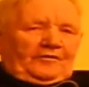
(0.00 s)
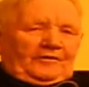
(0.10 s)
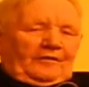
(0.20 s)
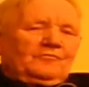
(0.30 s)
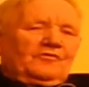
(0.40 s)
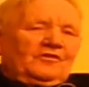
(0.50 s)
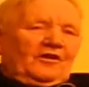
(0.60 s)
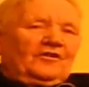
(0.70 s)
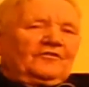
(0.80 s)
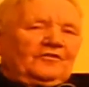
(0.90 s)
That was in
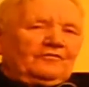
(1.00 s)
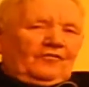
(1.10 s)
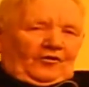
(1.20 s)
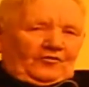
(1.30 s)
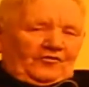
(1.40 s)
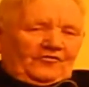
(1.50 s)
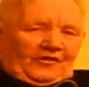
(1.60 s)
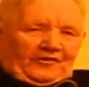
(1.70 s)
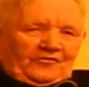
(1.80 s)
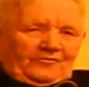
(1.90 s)

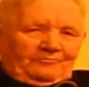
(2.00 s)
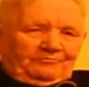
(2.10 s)
1946.